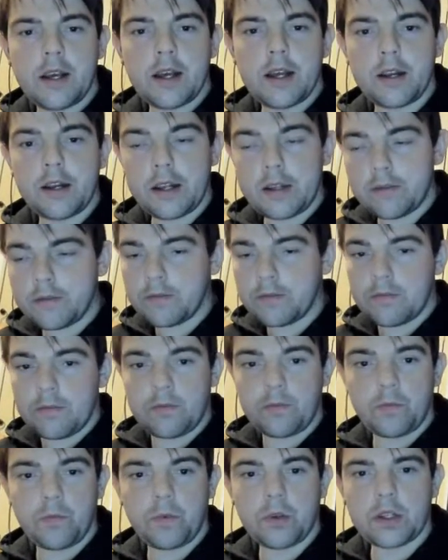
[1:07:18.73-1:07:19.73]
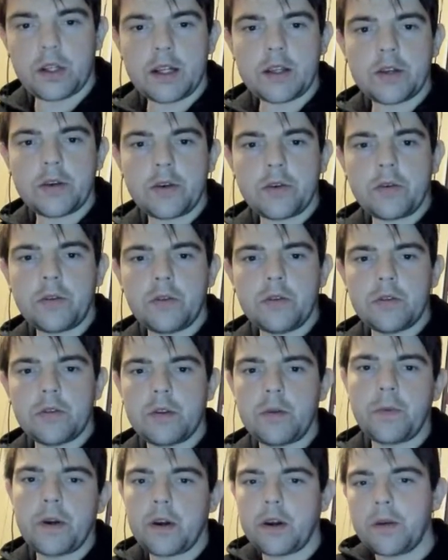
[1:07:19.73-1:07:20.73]
And then what do? They
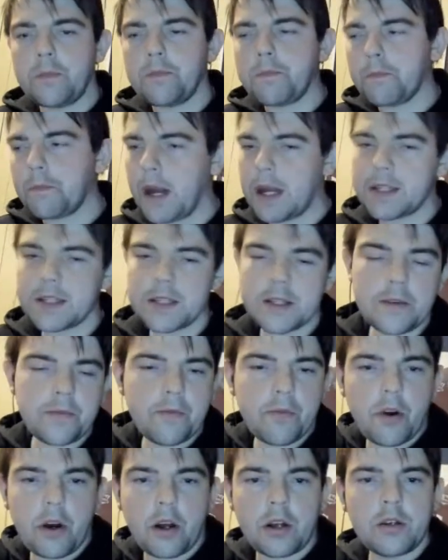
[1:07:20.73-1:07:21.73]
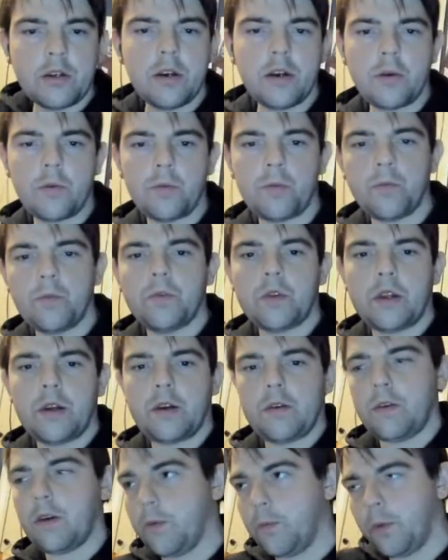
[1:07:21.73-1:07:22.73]
went on a massive run and
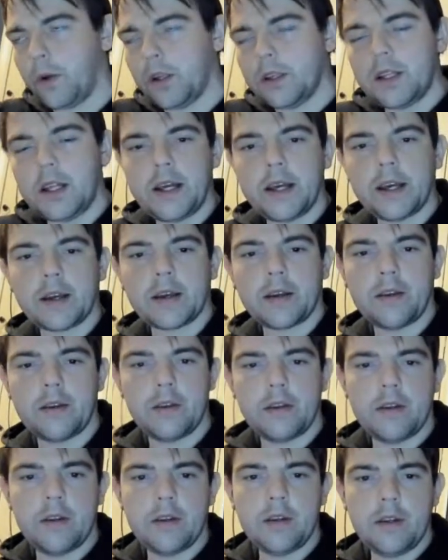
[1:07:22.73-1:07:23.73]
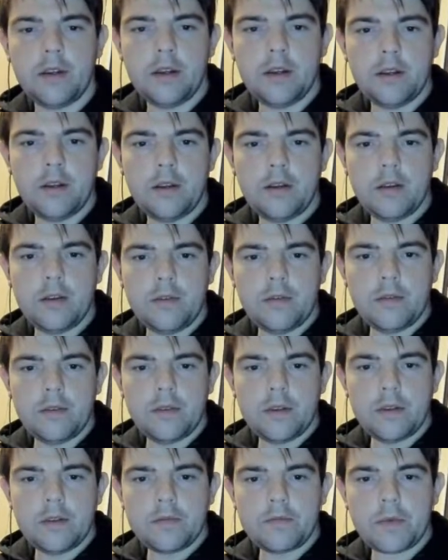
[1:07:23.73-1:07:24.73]
won the league.
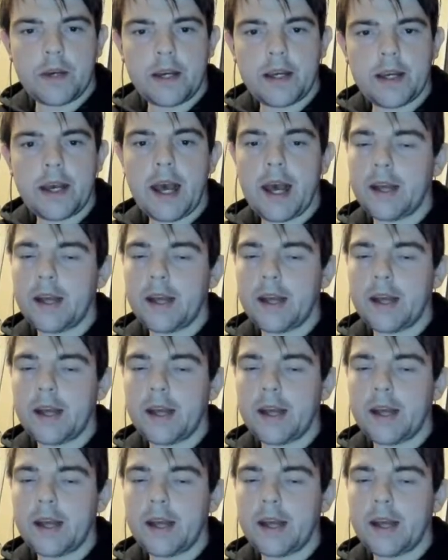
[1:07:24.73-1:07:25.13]
Right?